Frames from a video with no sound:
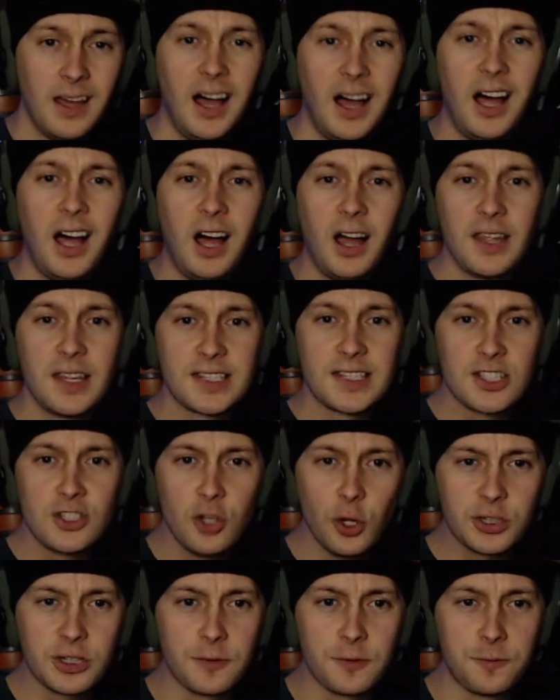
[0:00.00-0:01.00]
Ah, he's
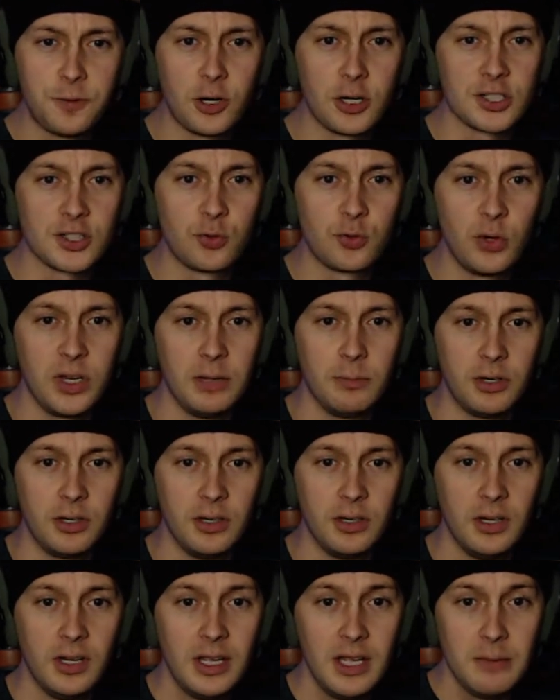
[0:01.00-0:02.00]
not the first
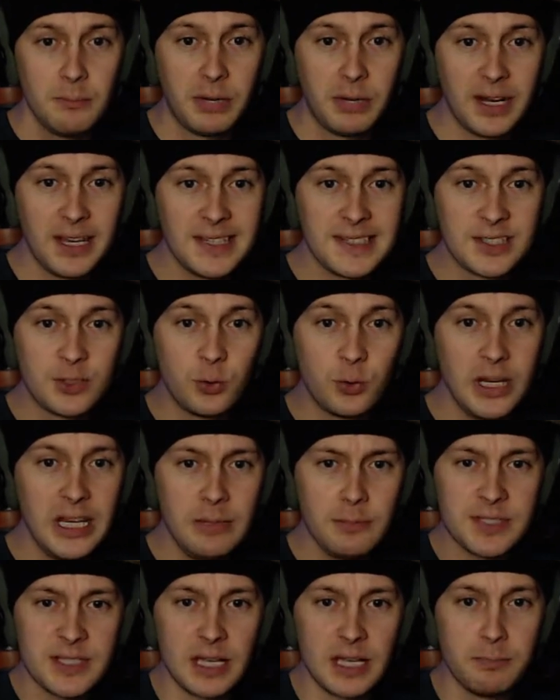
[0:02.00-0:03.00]
dreamer, but his
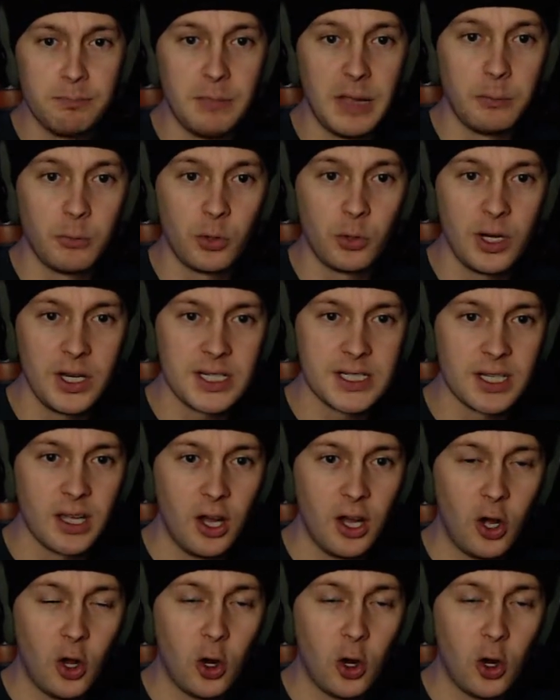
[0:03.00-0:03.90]
dreams and memories